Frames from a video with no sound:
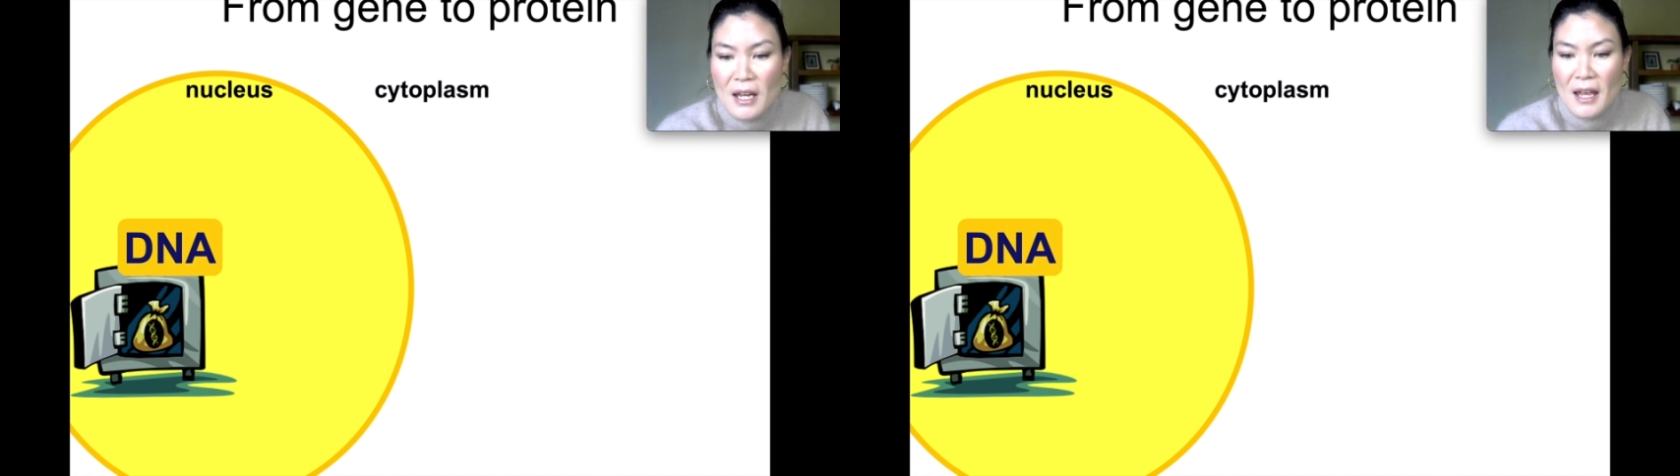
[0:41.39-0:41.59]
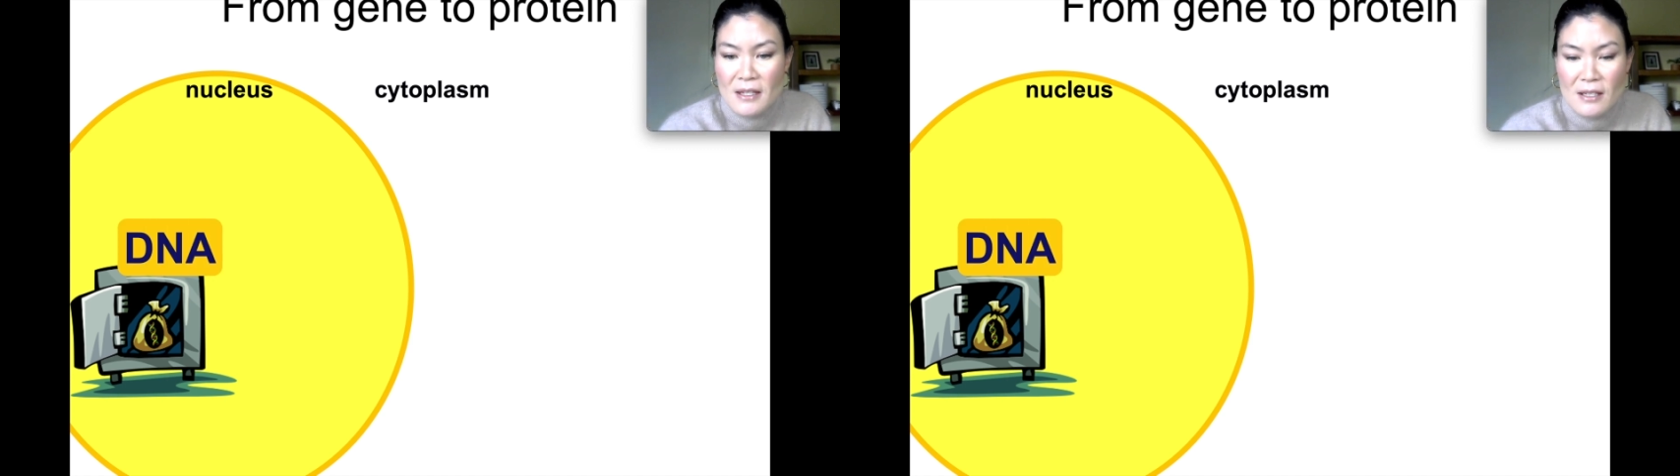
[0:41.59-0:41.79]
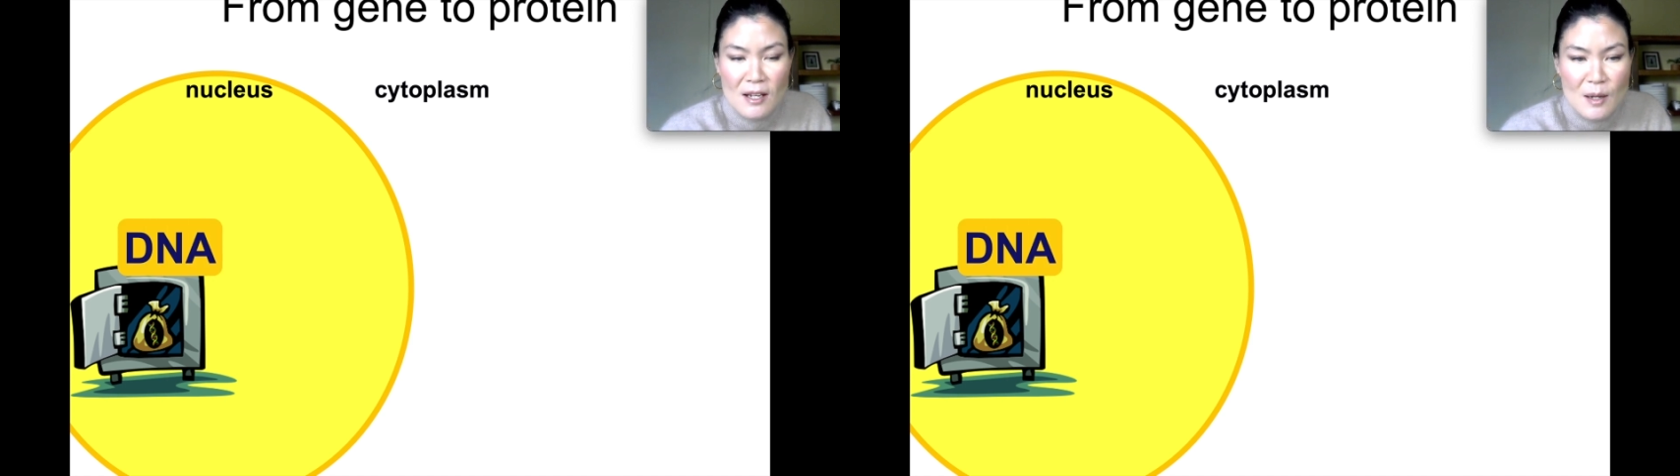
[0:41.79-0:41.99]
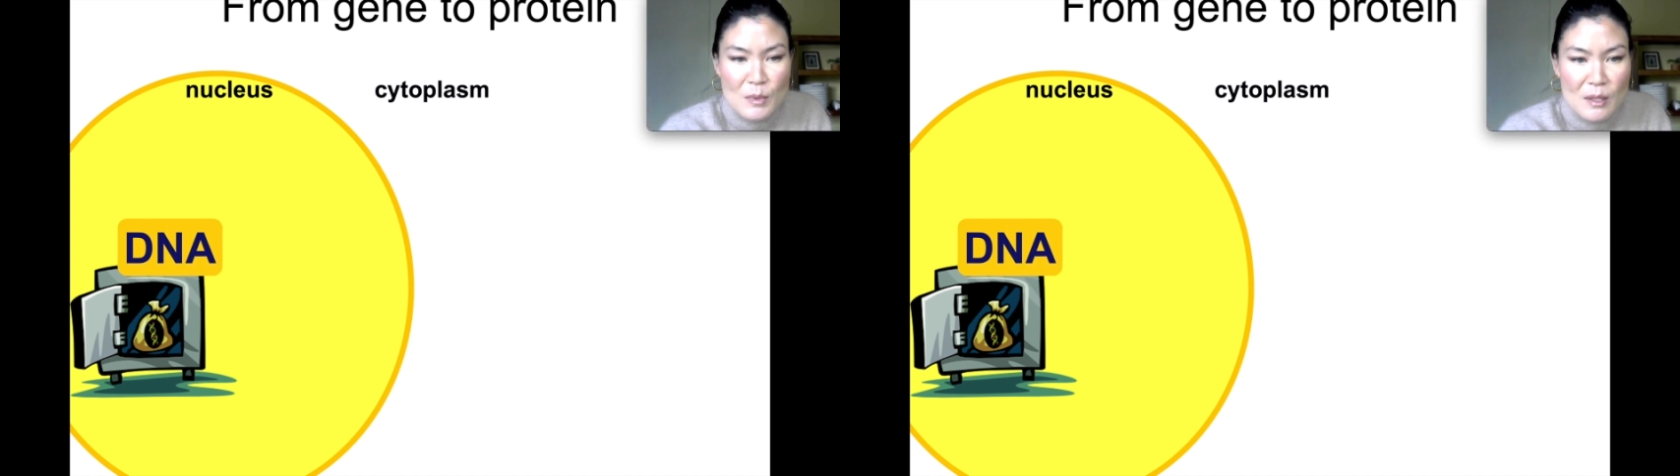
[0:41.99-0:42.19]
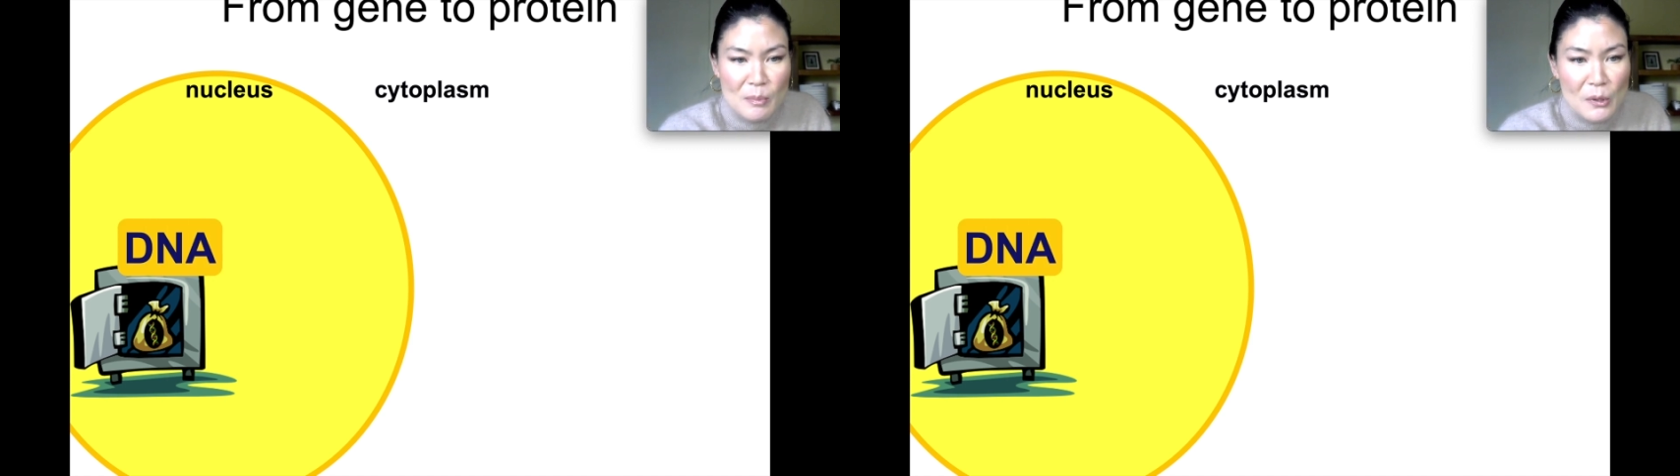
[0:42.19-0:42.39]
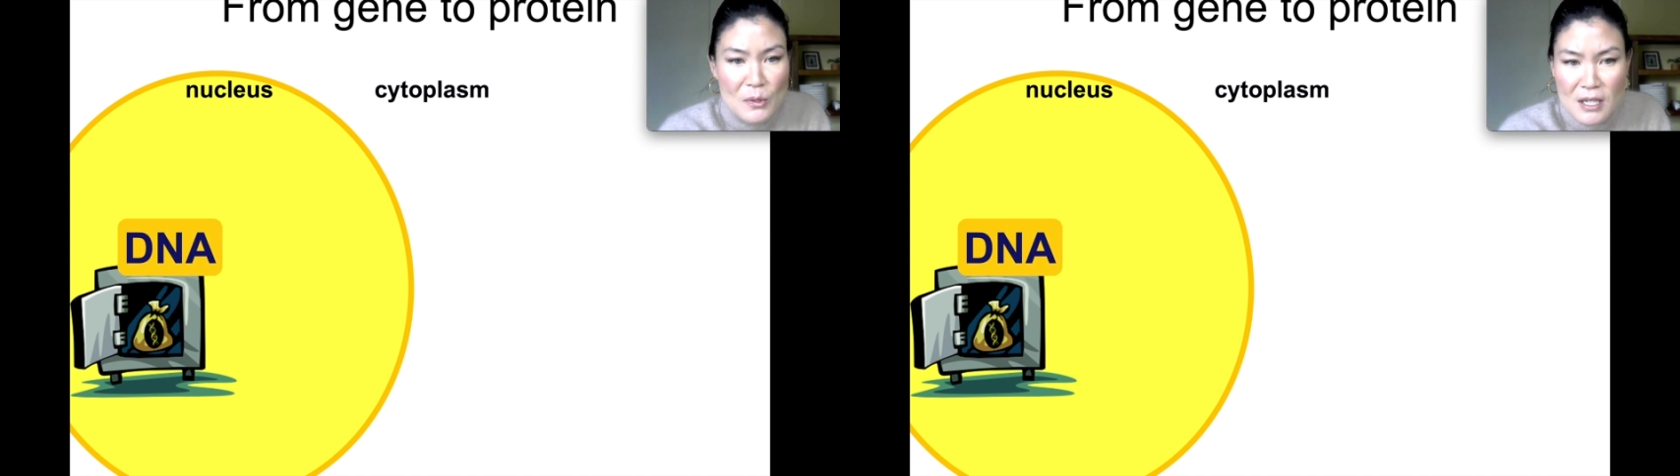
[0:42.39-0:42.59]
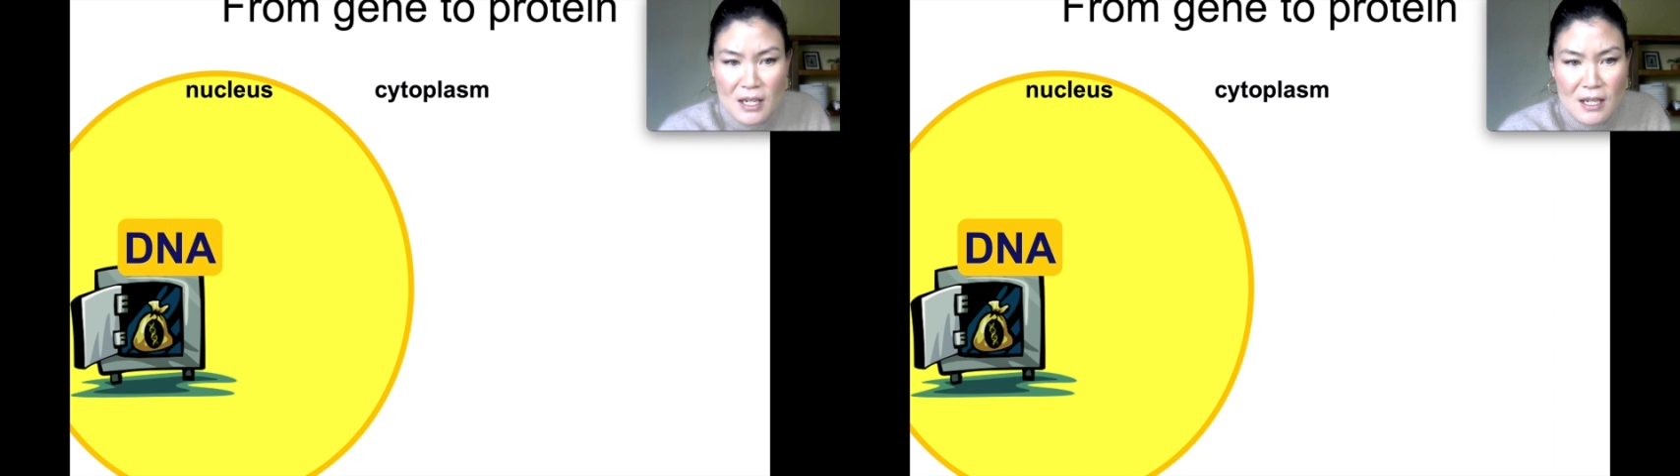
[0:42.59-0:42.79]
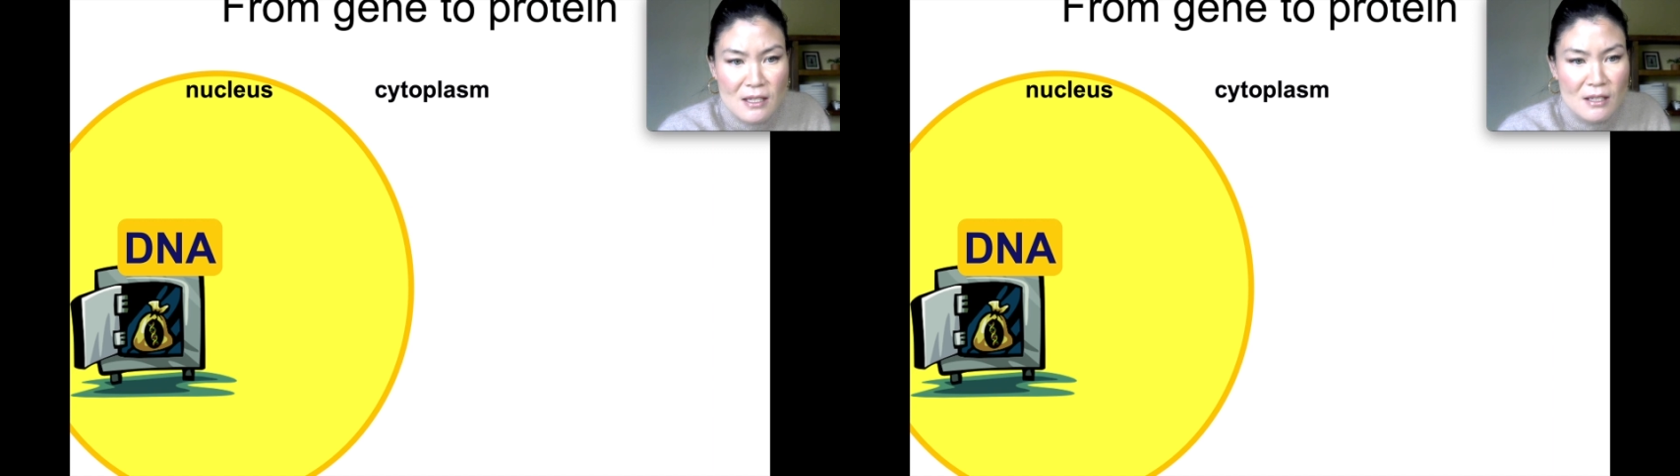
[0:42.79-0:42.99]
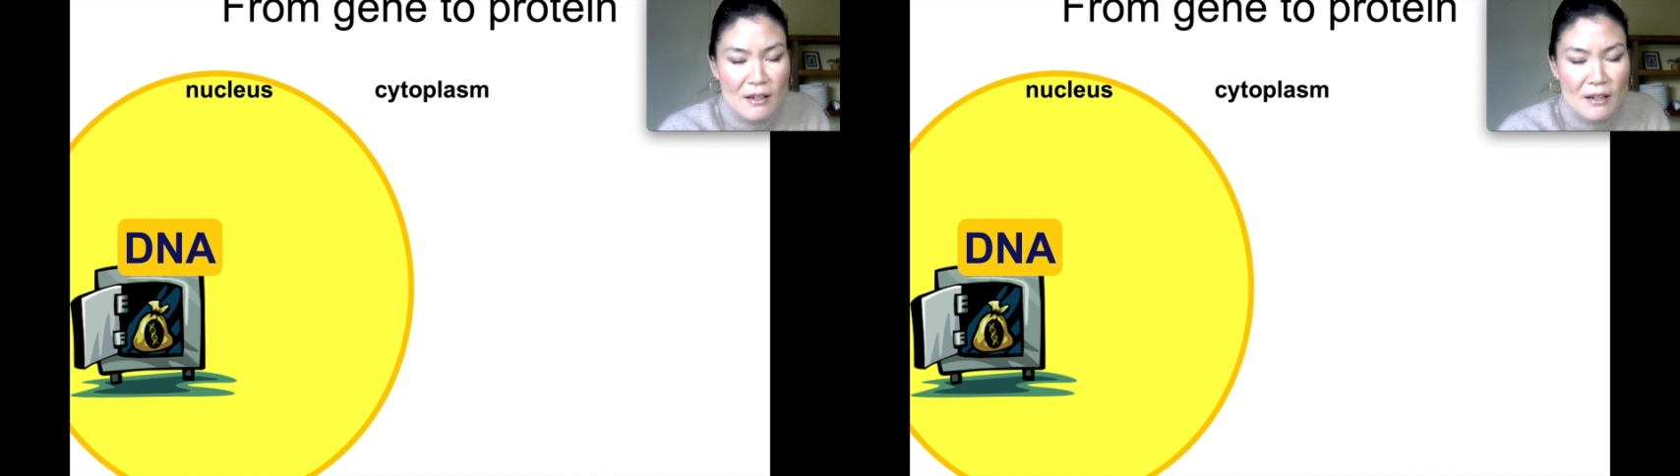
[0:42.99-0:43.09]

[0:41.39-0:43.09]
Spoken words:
enzymes, the proteins,